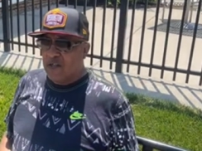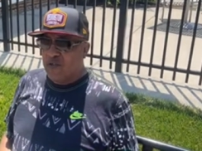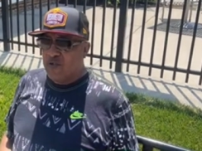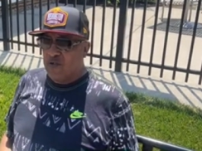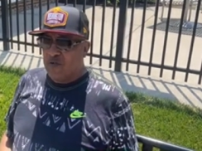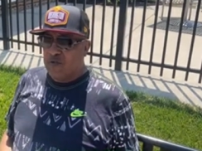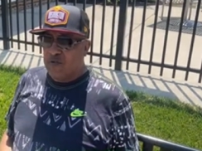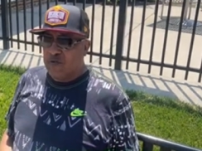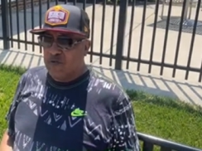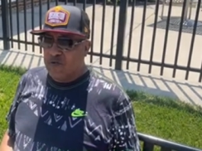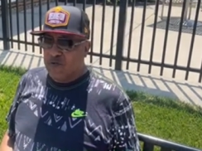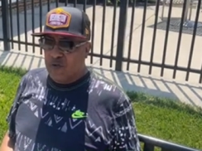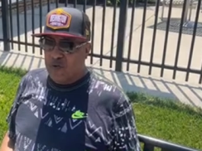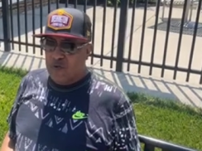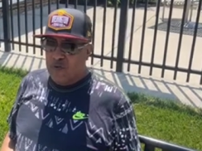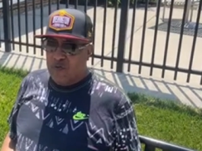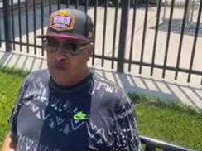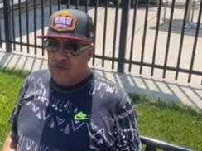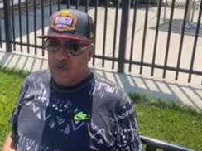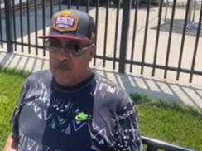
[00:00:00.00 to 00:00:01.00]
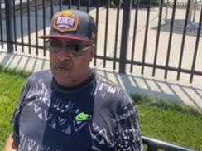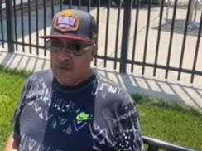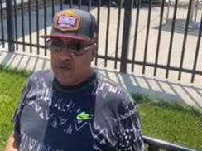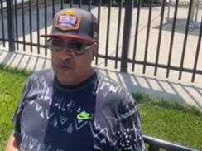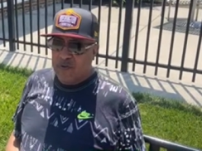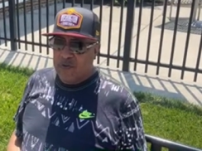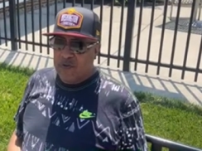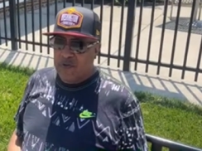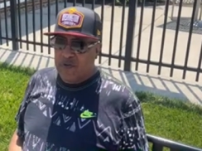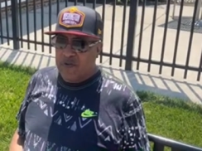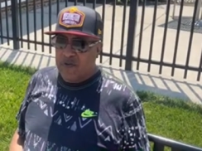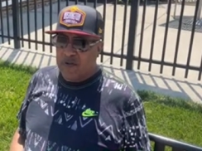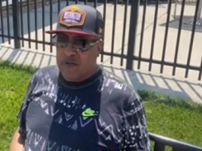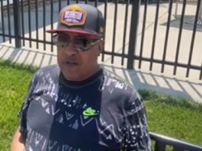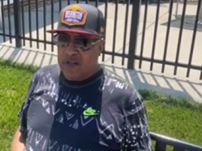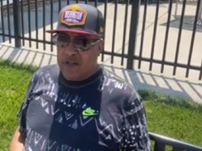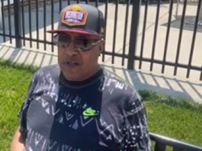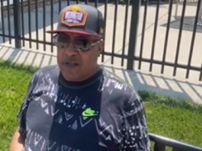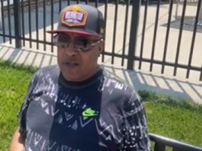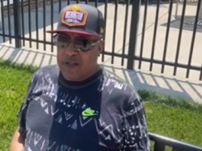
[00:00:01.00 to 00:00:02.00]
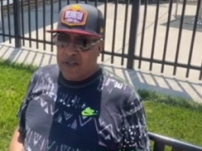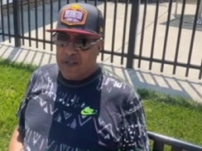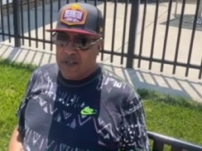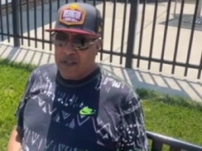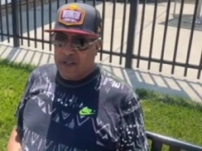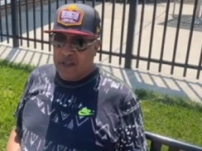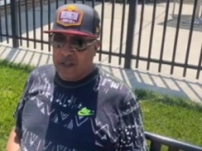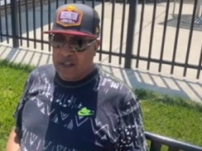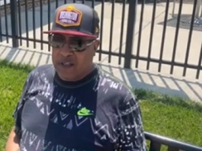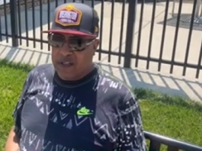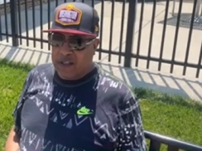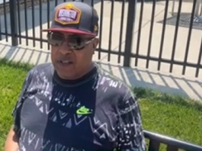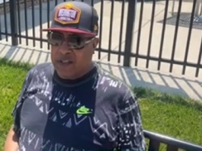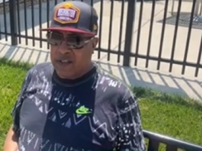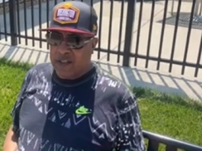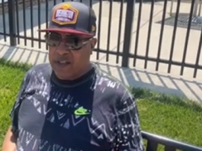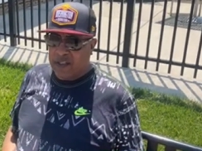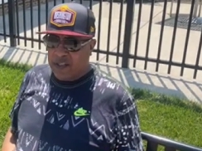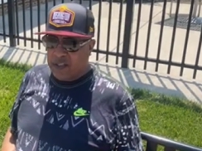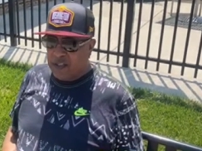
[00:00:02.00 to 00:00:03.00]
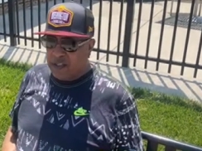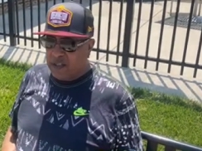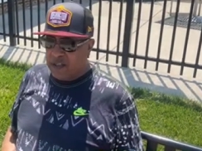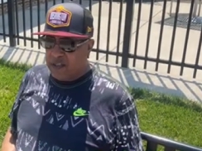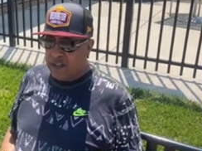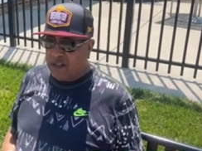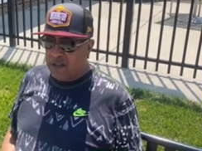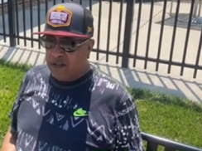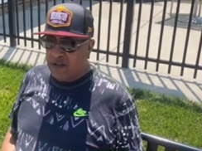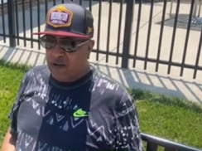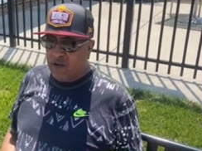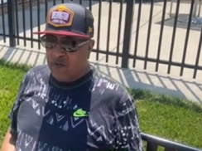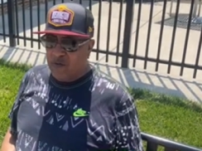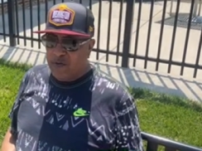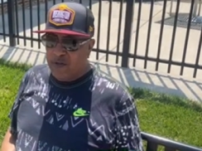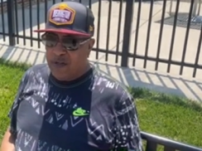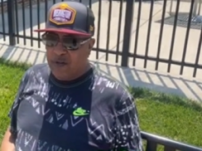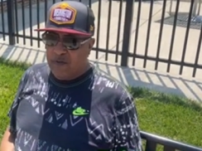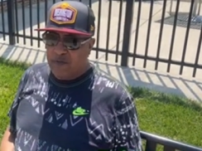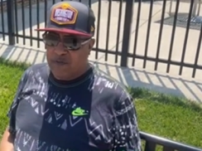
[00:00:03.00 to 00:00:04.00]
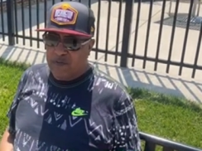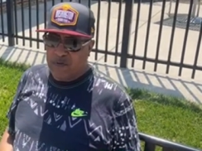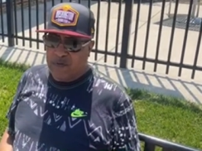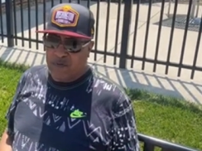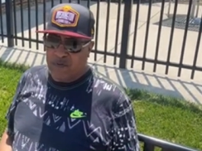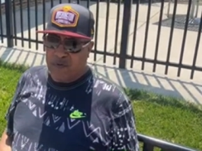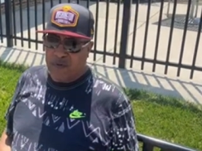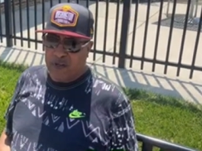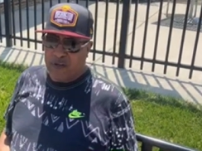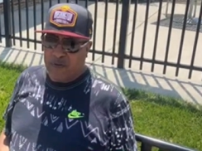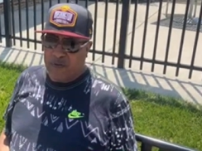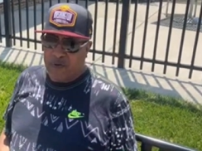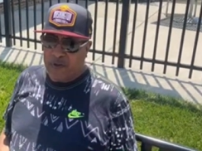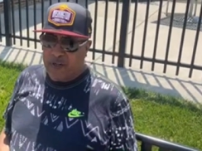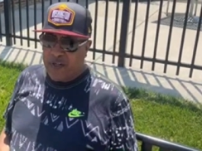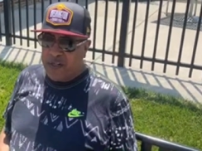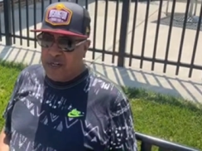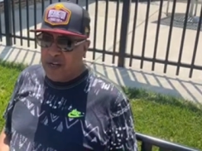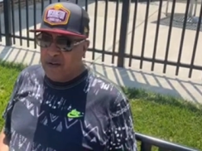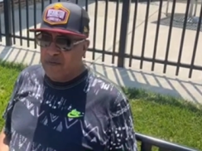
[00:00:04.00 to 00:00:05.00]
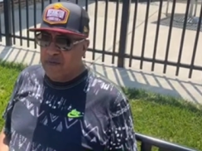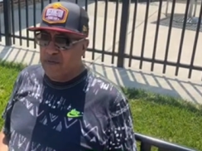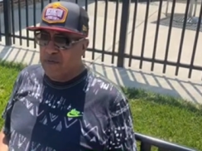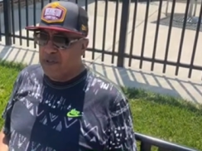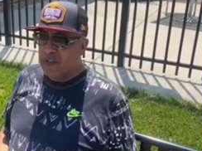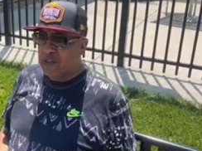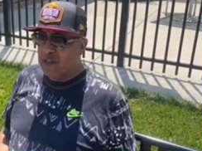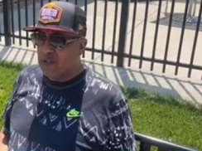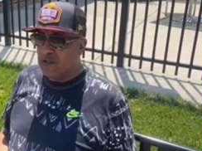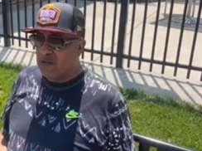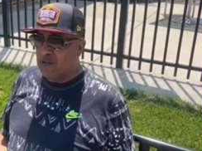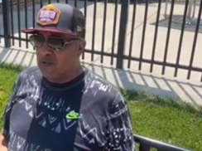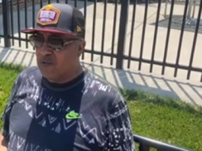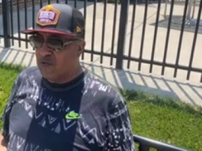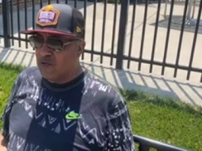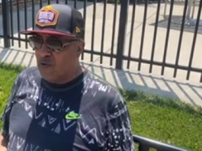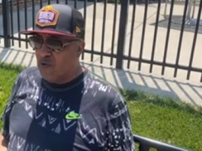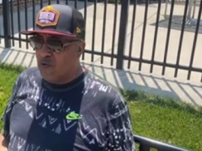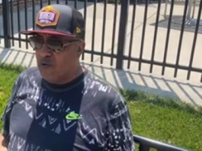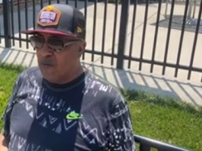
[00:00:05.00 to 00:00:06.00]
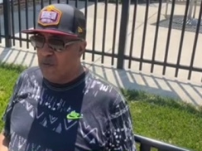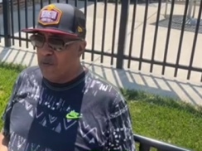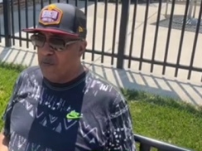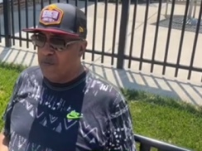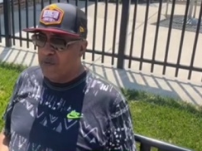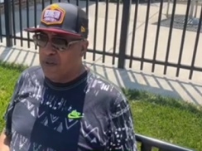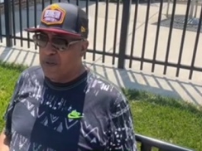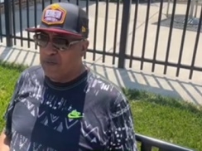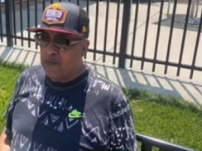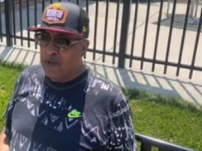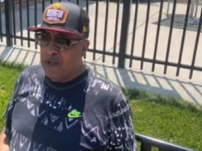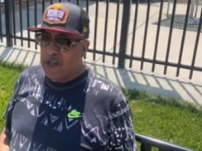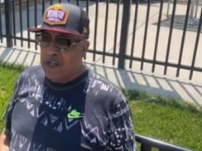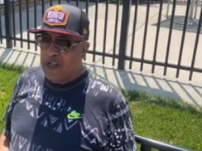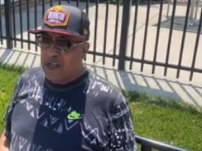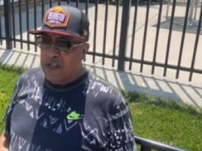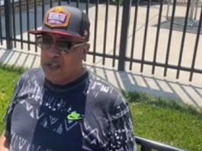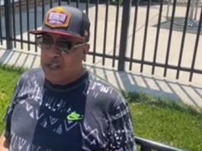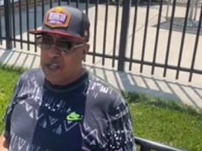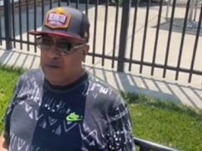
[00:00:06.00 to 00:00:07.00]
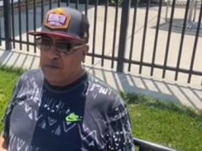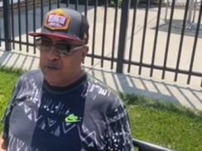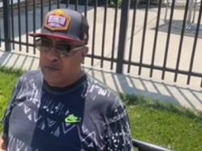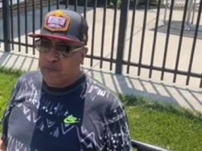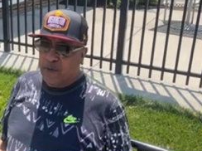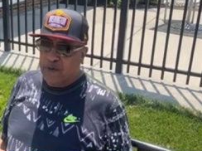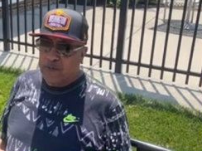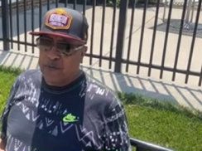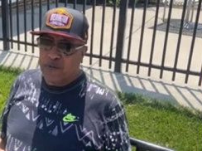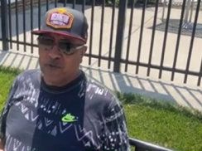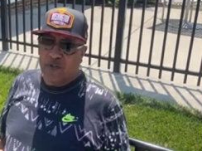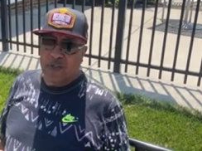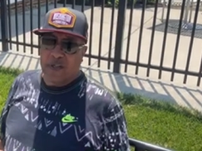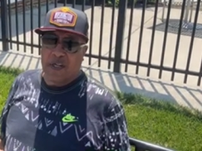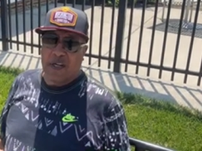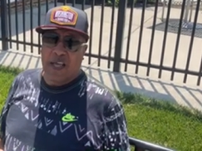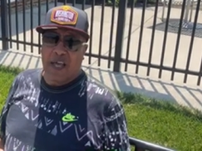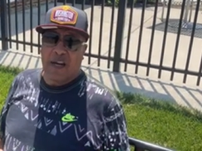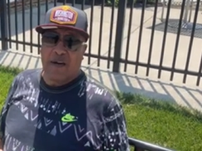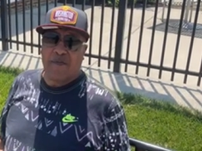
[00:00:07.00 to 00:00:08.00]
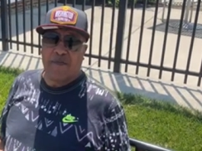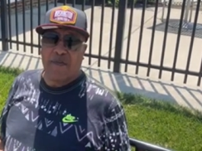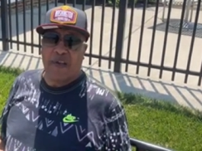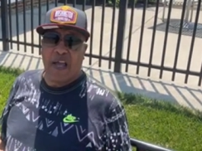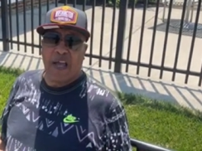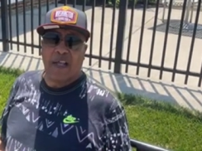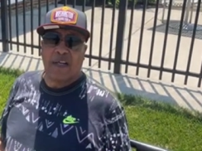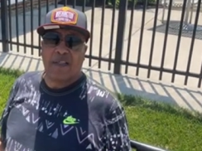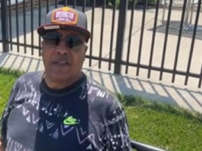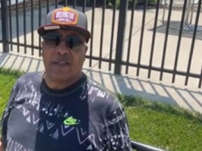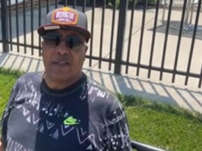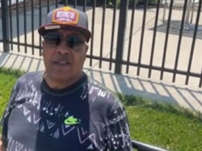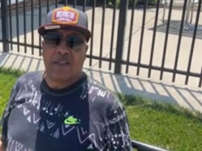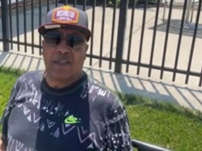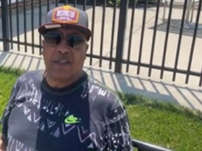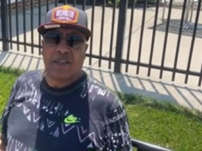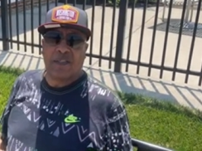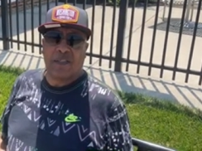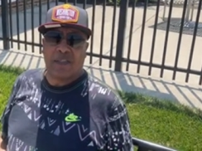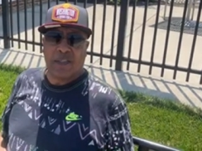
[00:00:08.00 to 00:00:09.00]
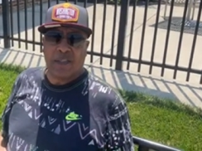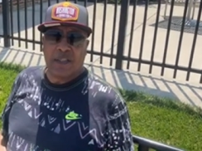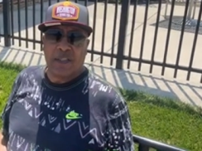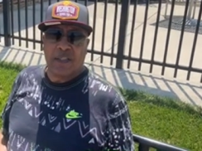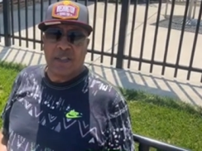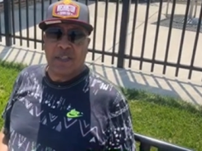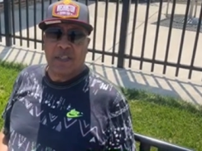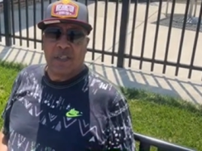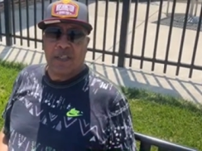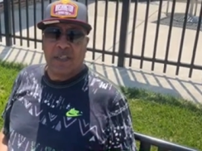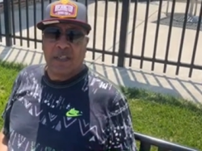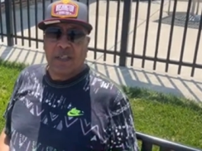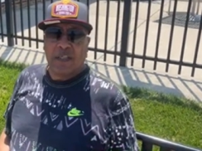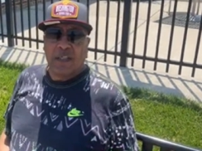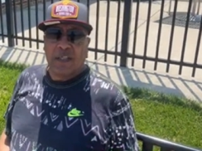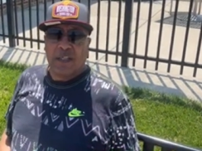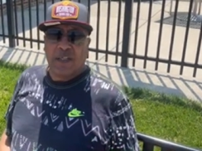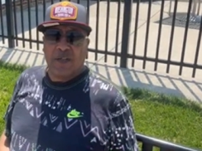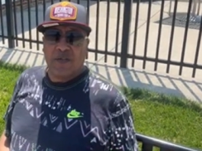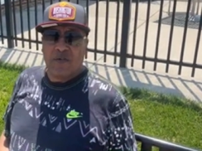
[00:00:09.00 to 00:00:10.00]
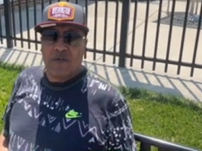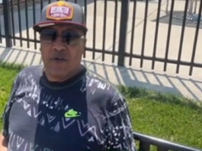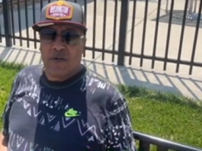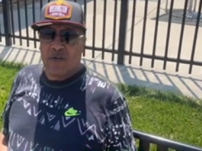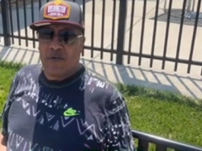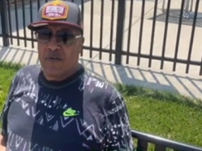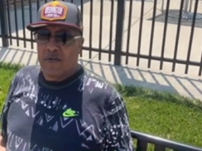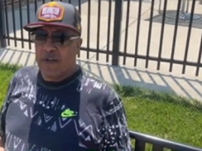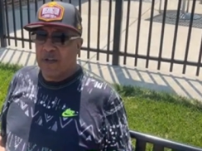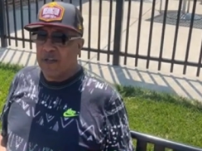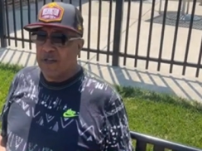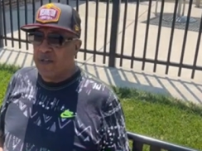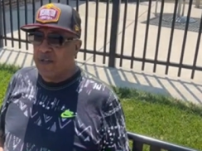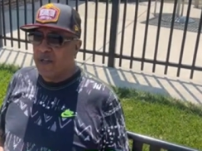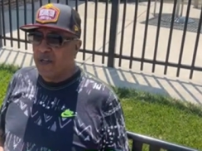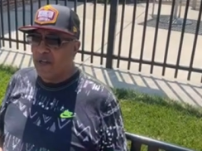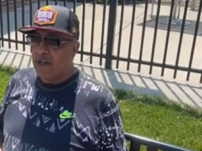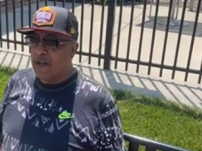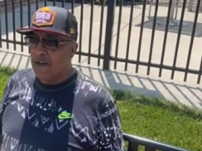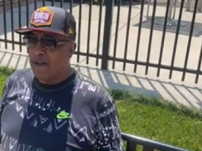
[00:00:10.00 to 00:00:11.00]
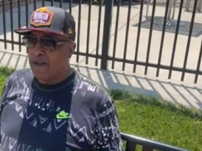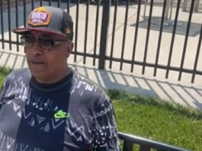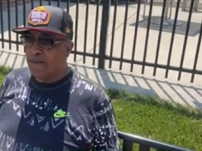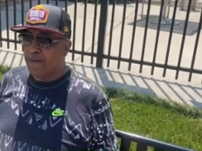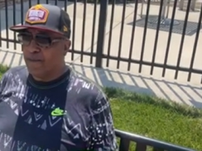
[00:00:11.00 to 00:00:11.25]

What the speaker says: took control, you know, of the city, you know, when they were, well, they never really took control of it, when they was perpetrating a lot of violence in the city, you know, and the